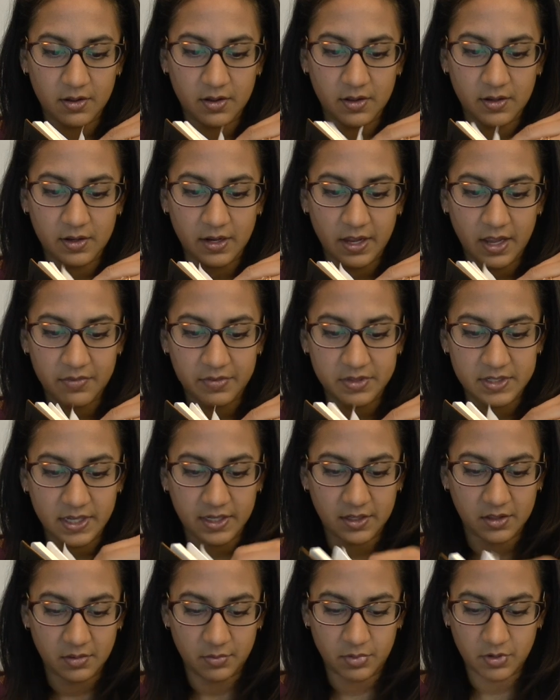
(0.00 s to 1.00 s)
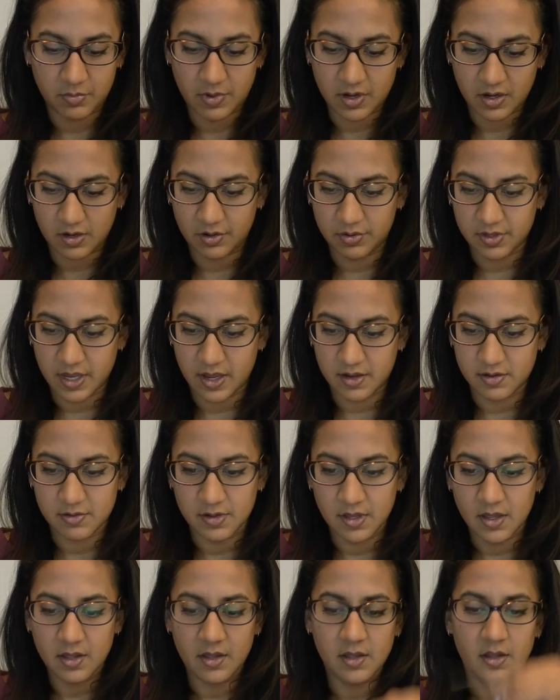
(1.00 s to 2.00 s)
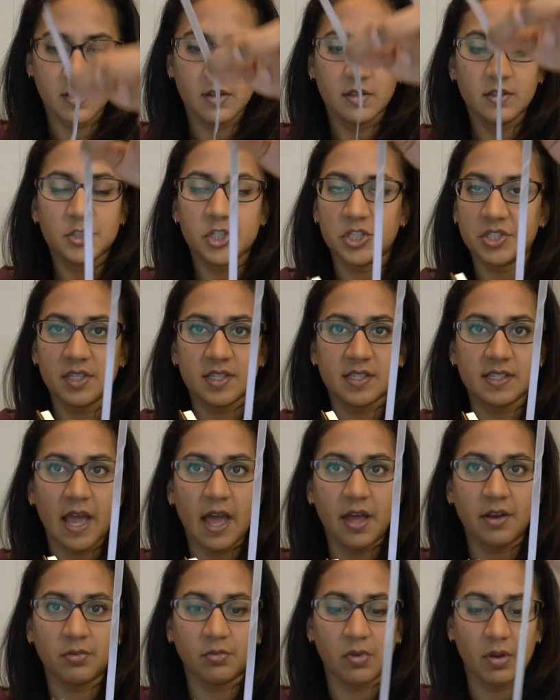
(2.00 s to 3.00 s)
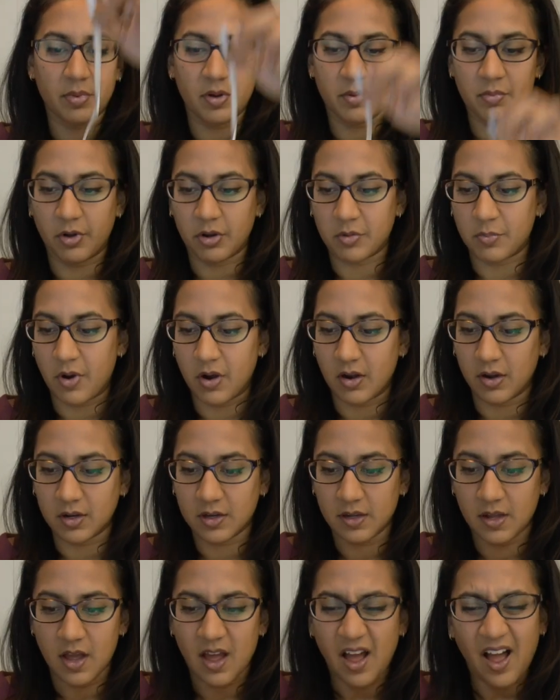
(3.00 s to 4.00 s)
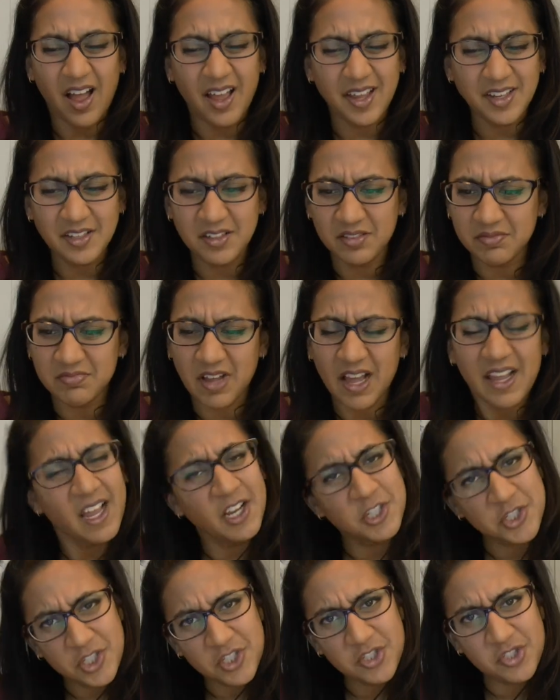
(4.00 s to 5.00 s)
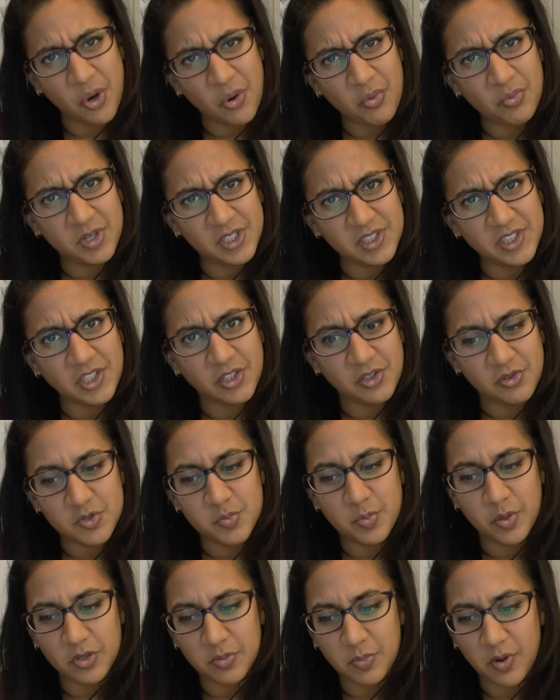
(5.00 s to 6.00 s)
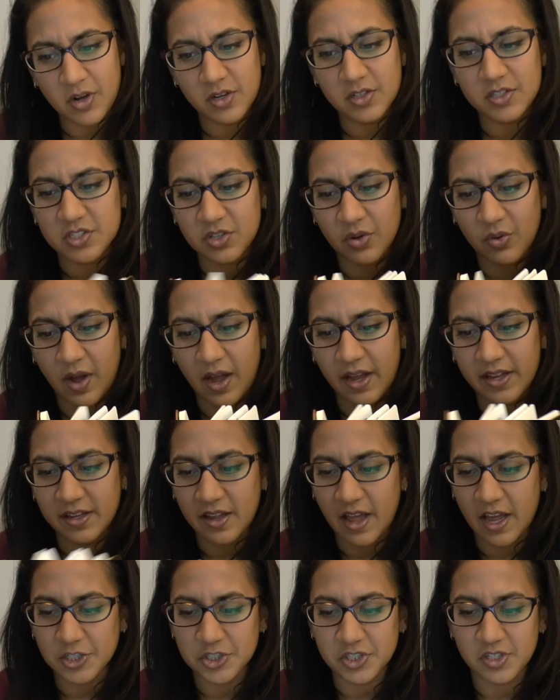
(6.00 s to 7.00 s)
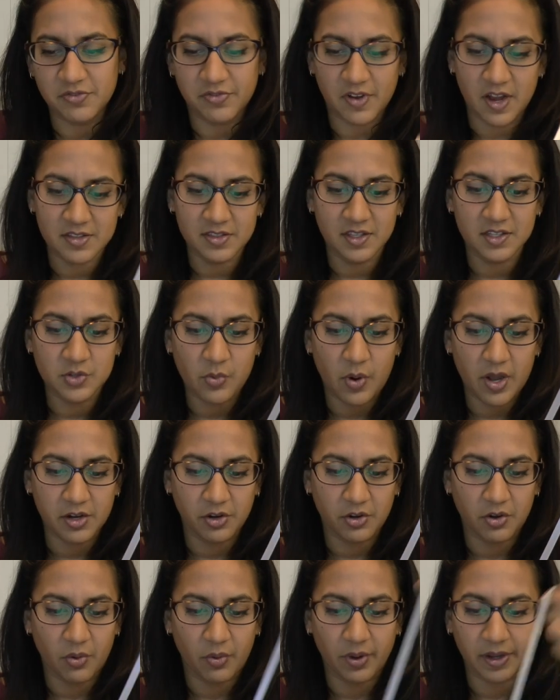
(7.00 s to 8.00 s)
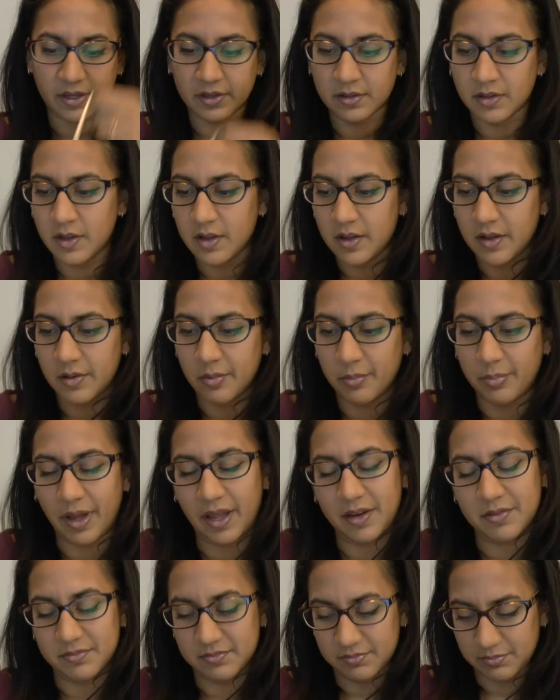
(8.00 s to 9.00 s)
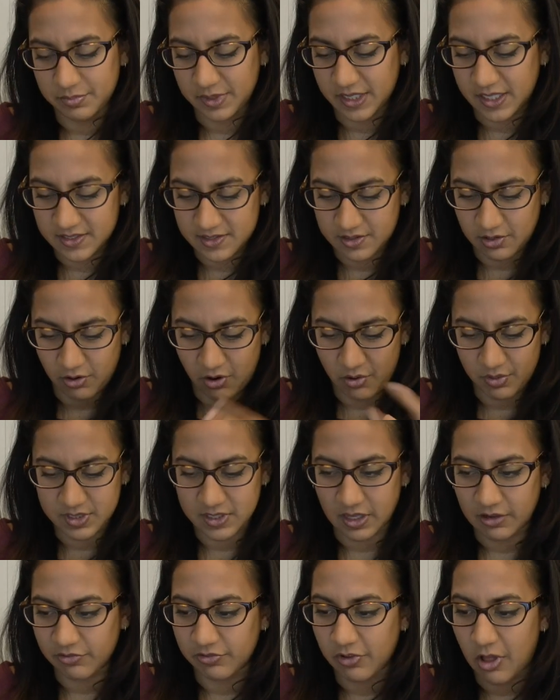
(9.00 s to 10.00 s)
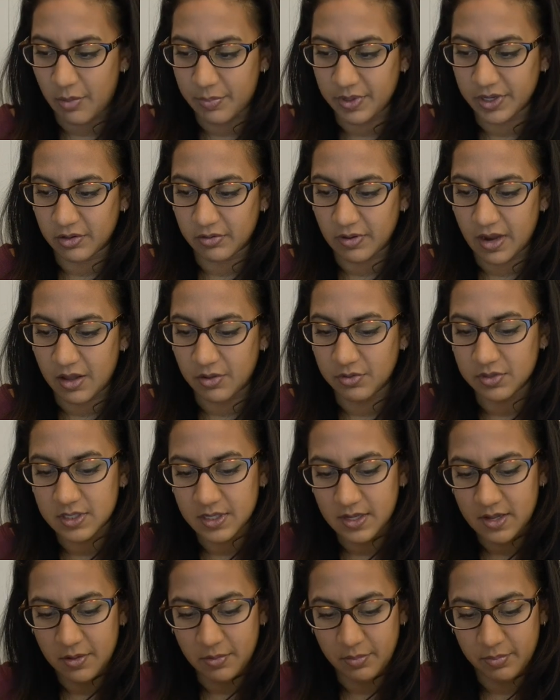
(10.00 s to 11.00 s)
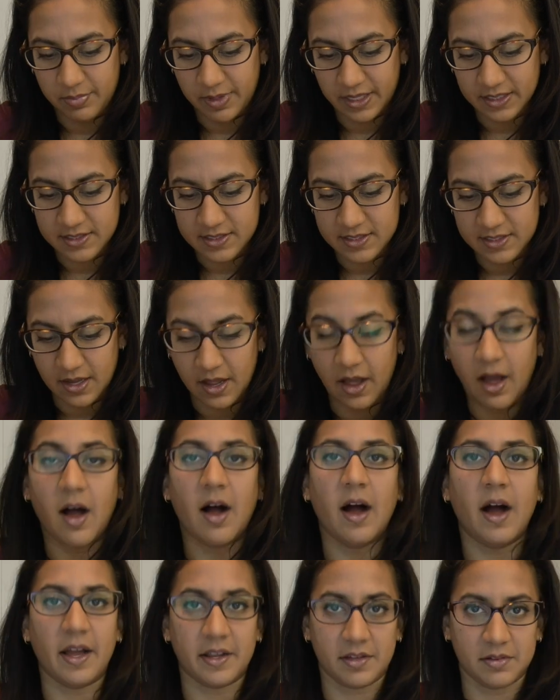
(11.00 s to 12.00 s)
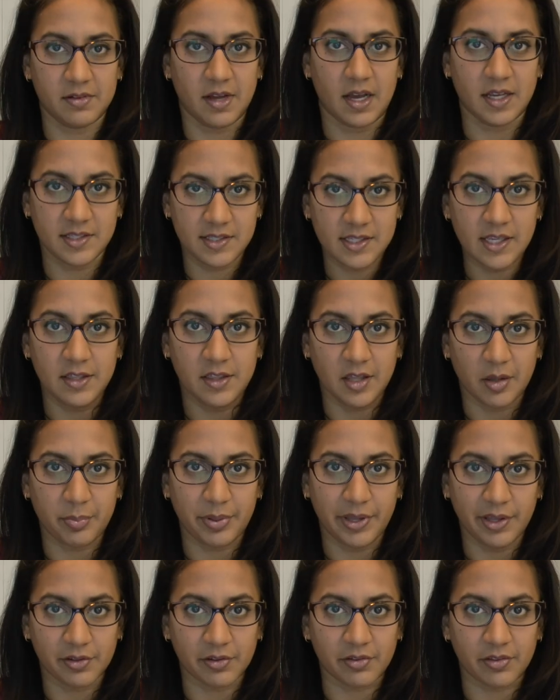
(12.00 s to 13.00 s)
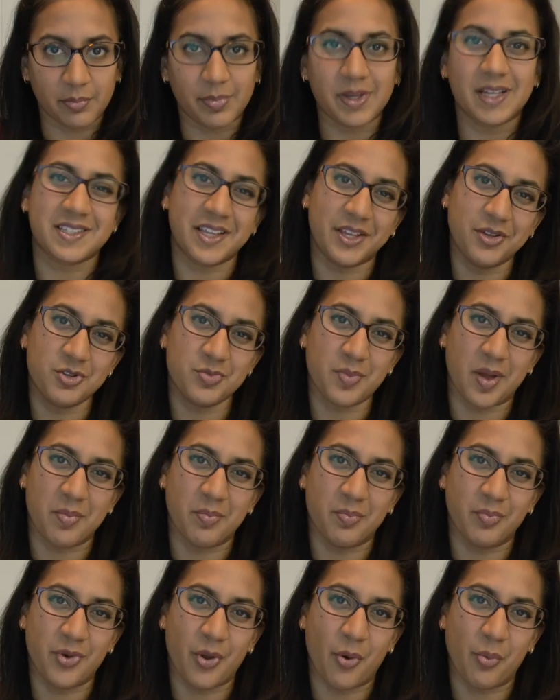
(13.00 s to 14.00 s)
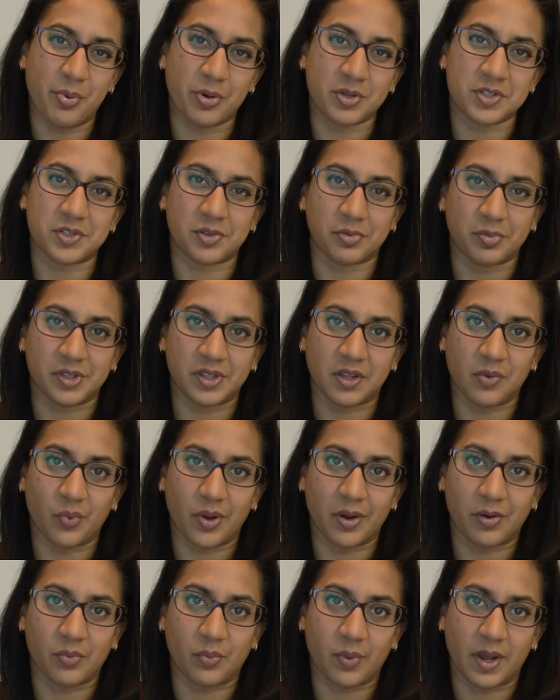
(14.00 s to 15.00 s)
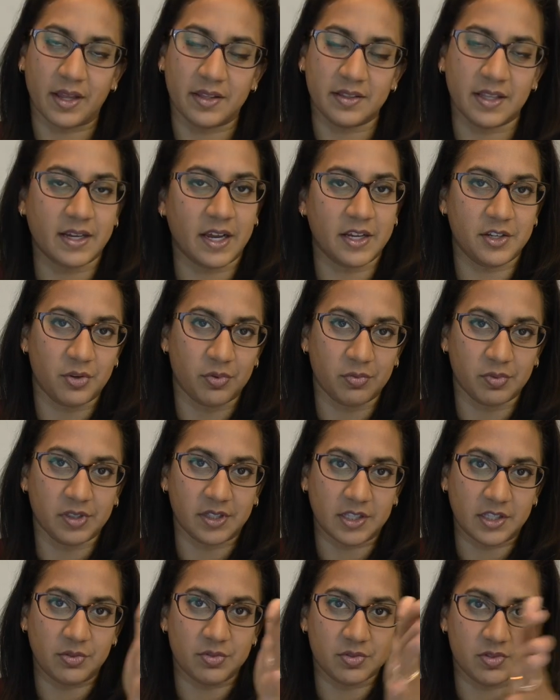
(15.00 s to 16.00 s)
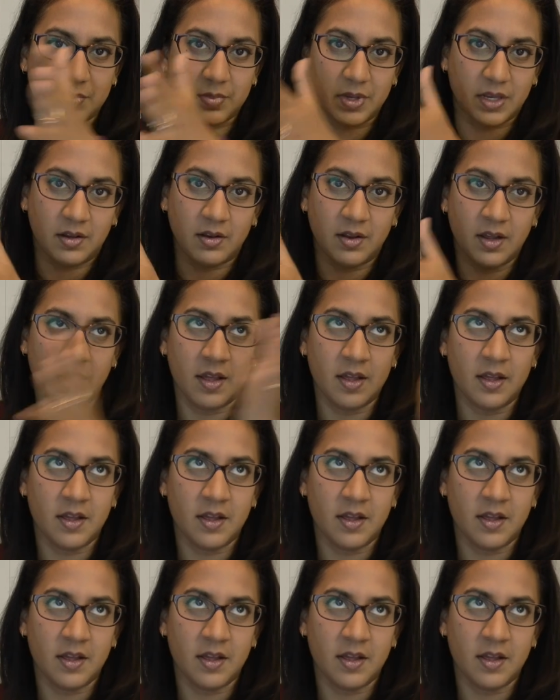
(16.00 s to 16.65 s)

on, I haven't taken the bookmark out yet. Just a satin ribbon bookmark. I actually don't really use bookmarks, so I actually find these quite annoying, but because they're always like flopping around, but I see the appeal of them because I use my notebooks in a really weird way. Like I don't really use them in